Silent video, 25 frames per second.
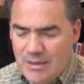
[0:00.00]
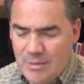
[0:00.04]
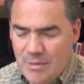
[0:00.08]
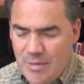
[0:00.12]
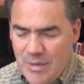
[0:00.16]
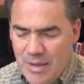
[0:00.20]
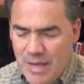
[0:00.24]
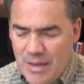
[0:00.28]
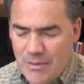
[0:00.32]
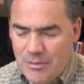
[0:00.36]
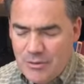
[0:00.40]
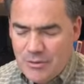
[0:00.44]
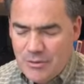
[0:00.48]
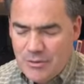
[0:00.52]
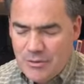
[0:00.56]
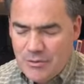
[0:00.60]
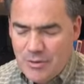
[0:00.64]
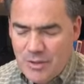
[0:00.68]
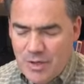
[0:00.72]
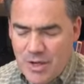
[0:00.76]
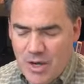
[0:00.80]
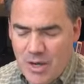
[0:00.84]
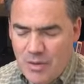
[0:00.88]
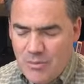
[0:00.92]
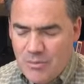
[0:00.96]
to be able to
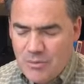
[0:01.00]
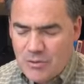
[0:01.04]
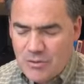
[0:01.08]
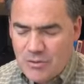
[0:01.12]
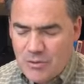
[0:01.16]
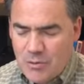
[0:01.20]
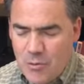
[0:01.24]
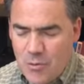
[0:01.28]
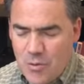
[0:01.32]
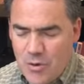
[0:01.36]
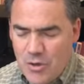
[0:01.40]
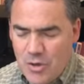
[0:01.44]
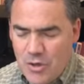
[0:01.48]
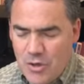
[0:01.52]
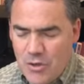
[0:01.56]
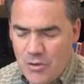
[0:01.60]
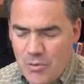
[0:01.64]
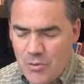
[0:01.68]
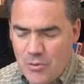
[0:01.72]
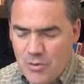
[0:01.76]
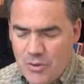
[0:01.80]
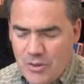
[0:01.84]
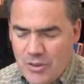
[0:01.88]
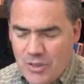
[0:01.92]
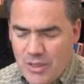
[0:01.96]
accomplish the work you
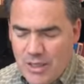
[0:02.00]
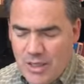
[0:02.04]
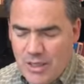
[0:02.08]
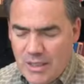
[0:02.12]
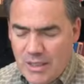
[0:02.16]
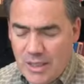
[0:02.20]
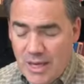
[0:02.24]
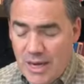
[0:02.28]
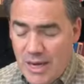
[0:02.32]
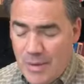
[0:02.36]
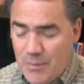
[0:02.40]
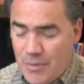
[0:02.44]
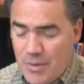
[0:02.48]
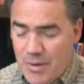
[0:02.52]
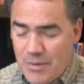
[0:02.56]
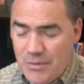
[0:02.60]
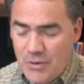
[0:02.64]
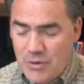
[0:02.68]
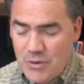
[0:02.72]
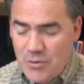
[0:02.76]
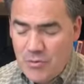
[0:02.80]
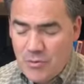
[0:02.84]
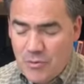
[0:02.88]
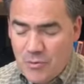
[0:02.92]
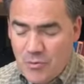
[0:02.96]
want done. God, I pray
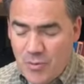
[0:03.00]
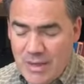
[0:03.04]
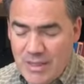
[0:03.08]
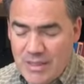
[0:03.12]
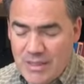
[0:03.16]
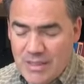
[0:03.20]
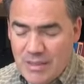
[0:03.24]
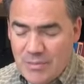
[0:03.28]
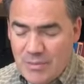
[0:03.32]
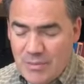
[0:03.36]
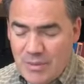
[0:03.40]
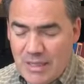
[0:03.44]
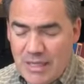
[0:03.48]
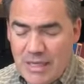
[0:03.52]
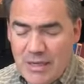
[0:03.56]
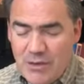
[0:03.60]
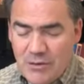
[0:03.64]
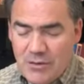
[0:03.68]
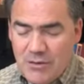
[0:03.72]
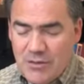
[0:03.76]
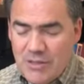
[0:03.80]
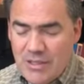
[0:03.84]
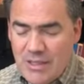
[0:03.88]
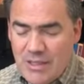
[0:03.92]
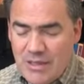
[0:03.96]
that you would raise up
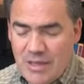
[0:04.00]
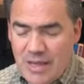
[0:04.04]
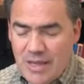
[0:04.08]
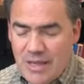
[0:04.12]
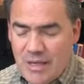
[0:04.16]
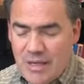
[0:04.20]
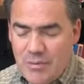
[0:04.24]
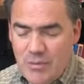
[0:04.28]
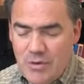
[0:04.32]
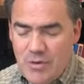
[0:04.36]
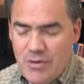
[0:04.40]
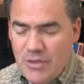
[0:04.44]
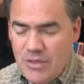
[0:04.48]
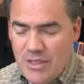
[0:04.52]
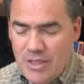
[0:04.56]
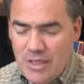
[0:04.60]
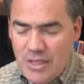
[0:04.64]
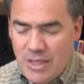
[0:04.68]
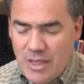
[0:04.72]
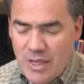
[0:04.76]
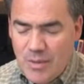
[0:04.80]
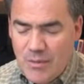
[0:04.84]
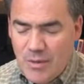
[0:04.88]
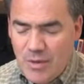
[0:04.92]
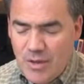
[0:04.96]
leaders in that community
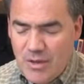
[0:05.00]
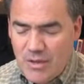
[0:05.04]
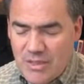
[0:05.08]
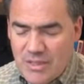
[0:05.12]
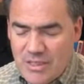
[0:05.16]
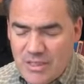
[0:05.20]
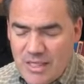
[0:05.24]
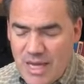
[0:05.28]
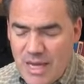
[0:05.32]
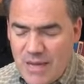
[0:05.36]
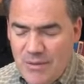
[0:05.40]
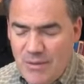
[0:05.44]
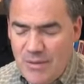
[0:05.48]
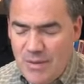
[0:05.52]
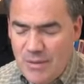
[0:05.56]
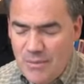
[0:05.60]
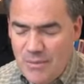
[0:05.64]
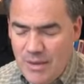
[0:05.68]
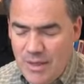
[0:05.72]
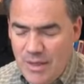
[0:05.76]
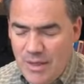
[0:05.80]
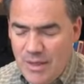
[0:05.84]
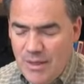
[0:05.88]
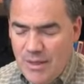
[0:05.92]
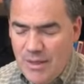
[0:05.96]
to come alongside
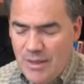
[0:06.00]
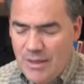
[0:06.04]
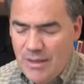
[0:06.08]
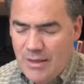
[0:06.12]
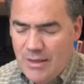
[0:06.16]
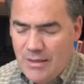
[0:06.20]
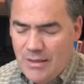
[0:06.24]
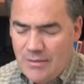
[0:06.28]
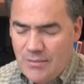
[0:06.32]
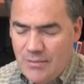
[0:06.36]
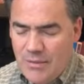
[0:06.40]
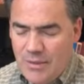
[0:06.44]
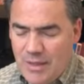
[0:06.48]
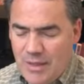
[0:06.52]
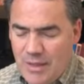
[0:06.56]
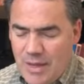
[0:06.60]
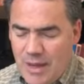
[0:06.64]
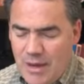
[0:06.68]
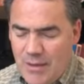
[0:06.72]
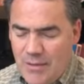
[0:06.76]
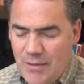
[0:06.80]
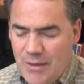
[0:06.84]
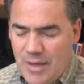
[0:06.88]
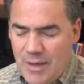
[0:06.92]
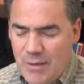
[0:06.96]
them, that
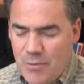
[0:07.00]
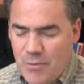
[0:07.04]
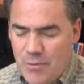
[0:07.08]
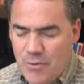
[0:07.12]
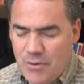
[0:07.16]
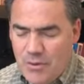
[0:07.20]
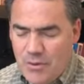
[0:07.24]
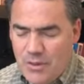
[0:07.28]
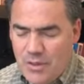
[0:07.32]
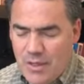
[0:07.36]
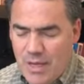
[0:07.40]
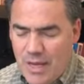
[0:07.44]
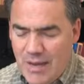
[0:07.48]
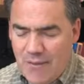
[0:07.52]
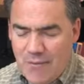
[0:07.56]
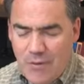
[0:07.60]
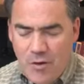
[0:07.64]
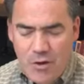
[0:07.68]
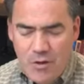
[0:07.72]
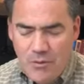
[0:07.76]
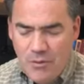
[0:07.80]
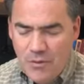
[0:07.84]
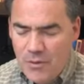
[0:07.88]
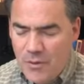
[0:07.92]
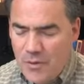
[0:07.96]
God, they would have
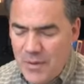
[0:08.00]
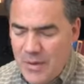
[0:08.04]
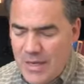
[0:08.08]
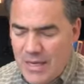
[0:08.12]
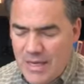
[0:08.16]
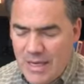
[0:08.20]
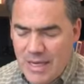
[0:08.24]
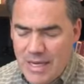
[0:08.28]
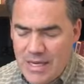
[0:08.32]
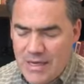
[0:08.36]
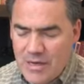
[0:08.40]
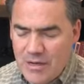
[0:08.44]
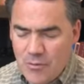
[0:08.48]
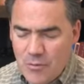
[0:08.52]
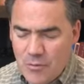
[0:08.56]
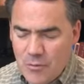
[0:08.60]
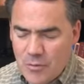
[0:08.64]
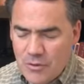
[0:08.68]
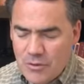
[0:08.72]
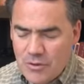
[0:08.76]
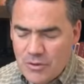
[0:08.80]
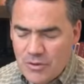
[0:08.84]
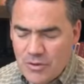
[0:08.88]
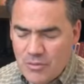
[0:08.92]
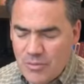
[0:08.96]
all that they need in
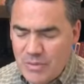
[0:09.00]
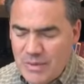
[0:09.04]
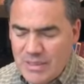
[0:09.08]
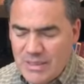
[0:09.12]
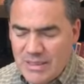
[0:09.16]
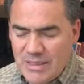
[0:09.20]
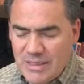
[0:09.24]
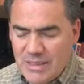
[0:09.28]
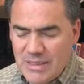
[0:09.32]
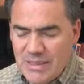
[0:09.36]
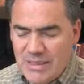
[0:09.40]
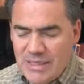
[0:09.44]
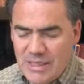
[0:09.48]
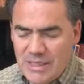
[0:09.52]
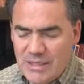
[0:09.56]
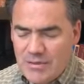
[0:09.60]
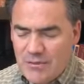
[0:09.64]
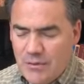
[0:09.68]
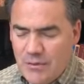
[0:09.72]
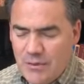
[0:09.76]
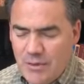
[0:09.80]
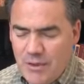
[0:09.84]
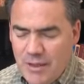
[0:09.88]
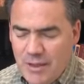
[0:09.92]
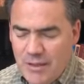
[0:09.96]
order to be
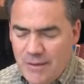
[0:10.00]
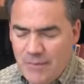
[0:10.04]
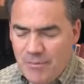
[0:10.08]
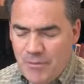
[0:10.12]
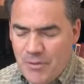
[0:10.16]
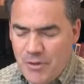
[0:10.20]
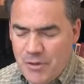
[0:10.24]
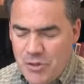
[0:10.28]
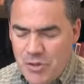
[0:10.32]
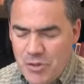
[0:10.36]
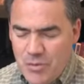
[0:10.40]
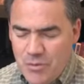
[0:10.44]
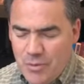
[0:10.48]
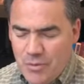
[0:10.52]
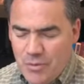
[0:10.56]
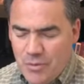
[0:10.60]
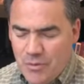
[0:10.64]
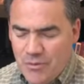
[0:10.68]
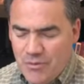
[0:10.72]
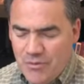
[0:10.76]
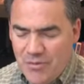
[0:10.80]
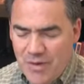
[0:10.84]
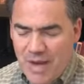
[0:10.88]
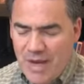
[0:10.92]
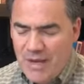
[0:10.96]
successful, that you would
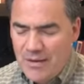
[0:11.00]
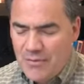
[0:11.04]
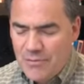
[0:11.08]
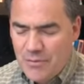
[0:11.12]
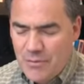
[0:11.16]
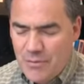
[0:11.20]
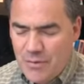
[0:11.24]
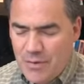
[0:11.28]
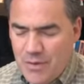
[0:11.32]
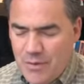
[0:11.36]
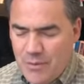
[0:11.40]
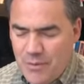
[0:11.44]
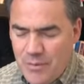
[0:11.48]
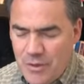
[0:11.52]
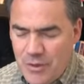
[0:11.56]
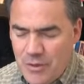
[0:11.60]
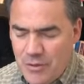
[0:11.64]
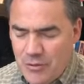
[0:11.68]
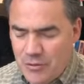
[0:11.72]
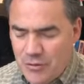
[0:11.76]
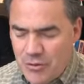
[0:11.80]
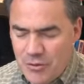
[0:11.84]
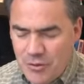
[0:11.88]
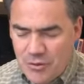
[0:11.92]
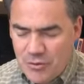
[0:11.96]
provide for them, that
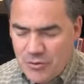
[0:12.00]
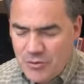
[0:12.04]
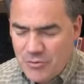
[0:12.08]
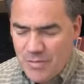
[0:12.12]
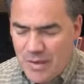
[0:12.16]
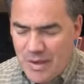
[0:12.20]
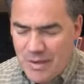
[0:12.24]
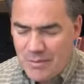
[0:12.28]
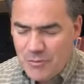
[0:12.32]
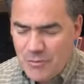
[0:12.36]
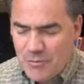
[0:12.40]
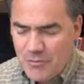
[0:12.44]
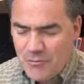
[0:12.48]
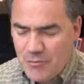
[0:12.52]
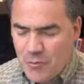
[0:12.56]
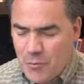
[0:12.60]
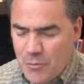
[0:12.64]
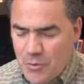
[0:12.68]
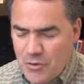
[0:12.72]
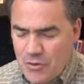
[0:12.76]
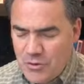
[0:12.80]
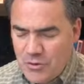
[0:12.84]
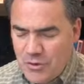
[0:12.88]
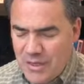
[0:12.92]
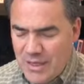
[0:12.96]
your church might move
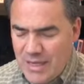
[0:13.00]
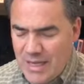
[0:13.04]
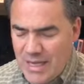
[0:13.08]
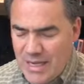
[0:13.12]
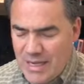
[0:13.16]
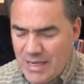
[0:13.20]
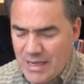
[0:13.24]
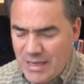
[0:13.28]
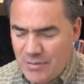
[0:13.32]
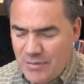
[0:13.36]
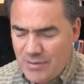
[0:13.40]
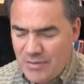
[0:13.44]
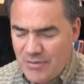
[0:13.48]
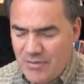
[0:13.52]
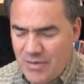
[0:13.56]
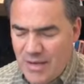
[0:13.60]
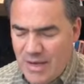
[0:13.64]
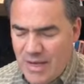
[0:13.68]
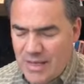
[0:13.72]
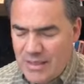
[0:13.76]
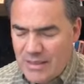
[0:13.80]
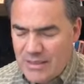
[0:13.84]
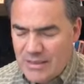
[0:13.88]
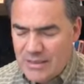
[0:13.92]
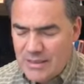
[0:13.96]
forward and your kingdom
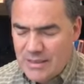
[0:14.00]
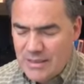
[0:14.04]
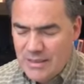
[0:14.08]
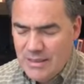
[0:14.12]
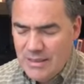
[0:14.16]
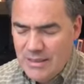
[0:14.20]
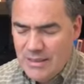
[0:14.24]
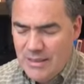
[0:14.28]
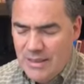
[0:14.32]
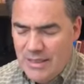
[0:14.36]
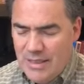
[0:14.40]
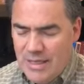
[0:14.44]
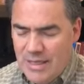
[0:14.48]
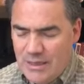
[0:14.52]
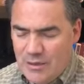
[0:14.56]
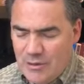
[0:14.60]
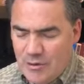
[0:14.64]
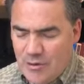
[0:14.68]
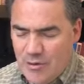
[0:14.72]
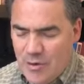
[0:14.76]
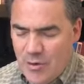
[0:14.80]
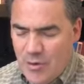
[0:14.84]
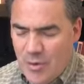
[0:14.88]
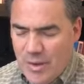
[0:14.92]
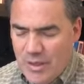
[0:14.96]
advance in
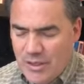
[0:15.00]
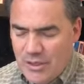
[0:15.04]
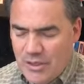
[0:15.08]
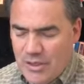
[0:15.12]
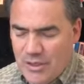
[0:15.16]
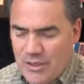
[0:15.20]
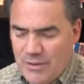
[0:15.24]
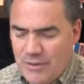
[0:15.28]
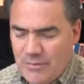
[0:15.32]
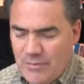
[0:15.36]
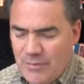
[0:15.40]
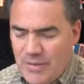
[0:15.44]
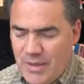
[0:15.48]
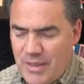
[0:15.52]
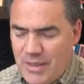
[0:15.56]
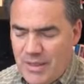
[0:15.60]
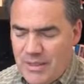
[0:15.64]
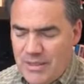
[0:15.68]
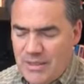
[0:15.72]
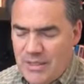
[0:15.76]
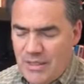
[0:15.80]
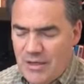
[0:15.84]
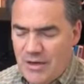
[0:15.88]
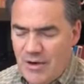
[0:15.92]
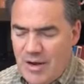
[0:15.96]
Croatia. And
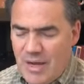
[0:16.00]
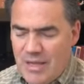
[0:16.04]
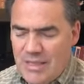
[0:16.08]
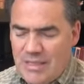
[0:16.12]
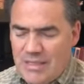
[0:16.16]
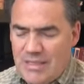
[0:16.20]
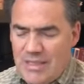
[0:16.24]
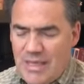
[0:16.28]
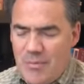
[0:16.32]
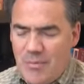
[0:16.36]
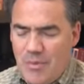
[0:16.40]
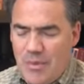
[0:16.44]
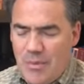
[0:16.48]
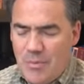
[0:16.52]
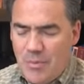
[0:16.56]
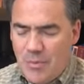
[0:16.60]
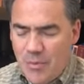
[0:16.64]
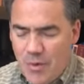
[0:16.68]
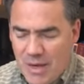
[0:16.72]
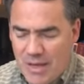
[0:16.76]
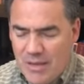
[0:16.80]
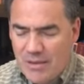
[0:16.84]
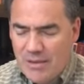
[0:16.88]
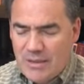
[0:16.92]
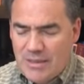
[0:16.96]
it's in Christ's name we
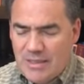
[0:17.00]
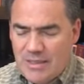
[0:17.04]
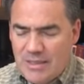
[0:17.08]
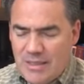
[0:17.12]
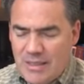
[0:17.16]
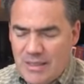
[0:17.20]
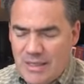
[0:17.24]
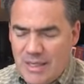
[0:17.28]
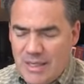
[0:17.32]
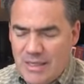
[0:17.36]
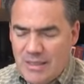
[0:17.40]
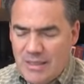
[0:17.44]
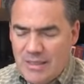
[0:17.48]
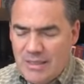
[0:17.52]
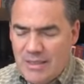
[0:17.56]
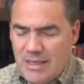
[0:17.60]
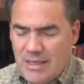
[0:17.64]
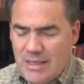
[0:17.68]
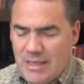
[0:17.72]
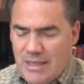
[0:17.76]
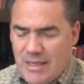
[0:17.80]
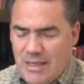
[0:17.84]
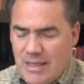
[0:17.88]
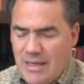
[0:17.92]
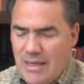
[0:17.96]
pray this
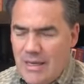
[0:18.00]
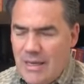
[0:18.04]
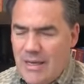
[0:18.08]
today.